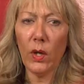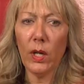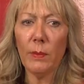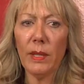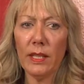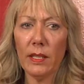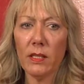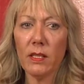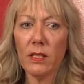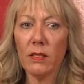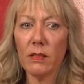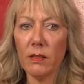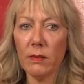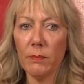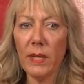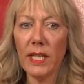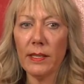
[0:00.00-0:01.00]
I made
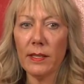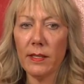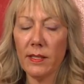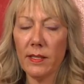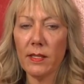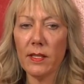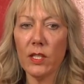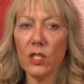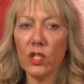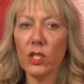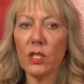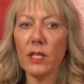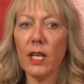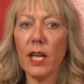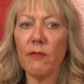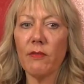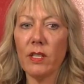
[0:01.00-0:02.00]
the decision
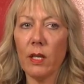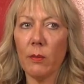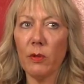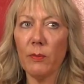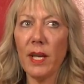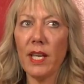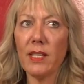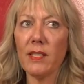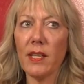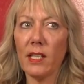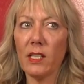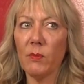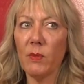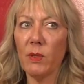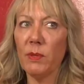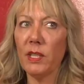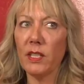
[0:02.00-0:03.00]
to have a double
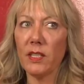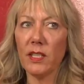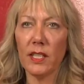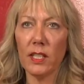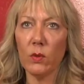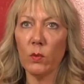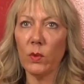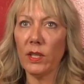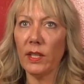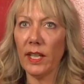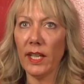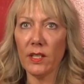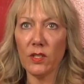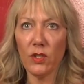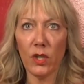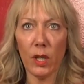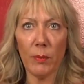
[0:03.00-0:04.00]
mastectomy because I didn't want the
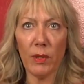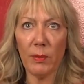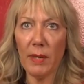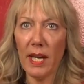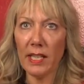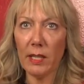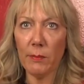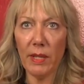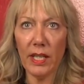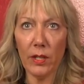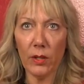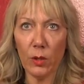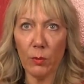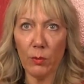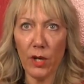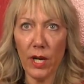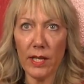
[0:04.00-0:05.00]
cancer coming back in my
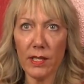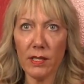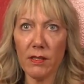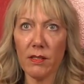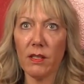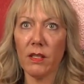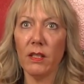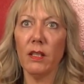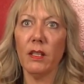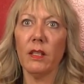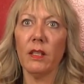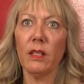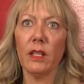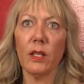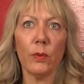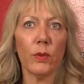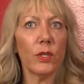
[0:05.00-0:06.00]
other breast.
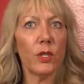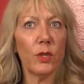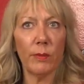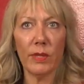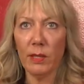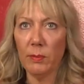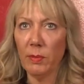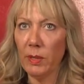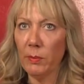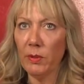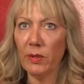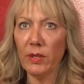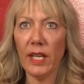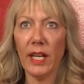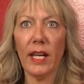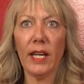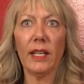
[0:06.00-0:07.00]
There were too many people
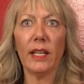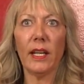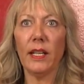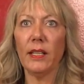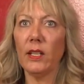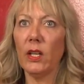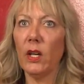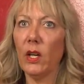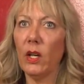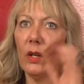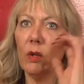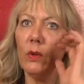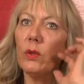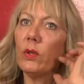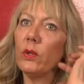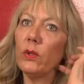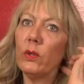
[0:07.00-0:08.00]
that I
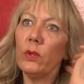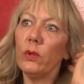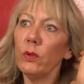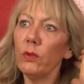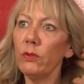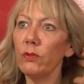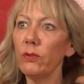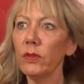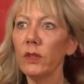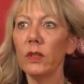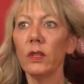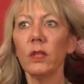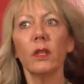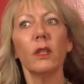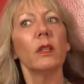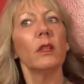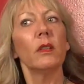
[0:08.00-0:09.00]
know who've,
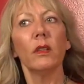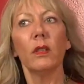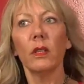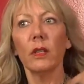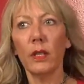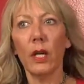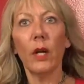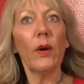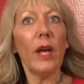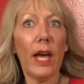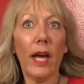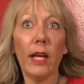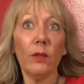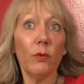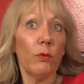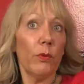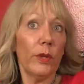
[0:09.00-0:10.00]
you know,
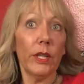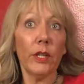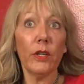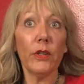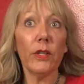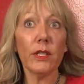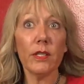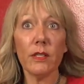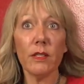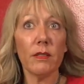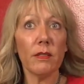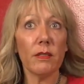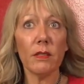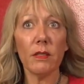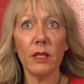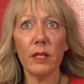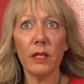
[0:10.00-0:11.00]
had
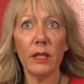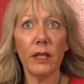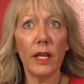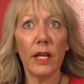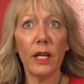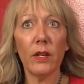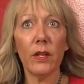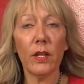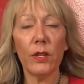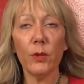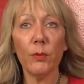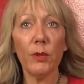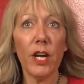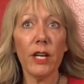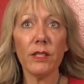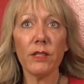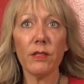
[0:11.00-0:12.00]
reoccurrences in their other
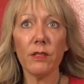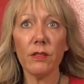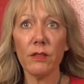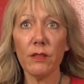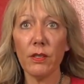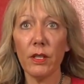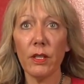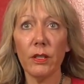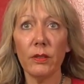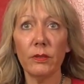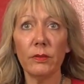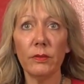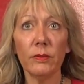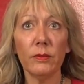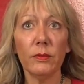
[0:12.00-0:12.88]
breast. So